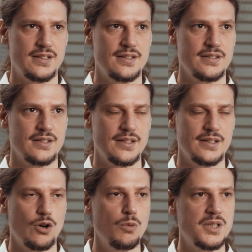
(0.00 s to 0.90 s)
and
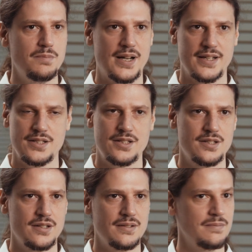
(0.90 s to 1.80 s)

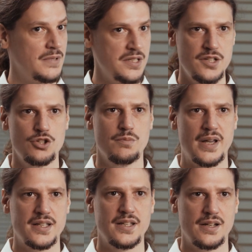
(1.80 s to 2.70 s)
optimize
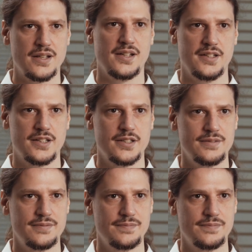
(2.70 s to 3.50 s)
decision-making in the clinic.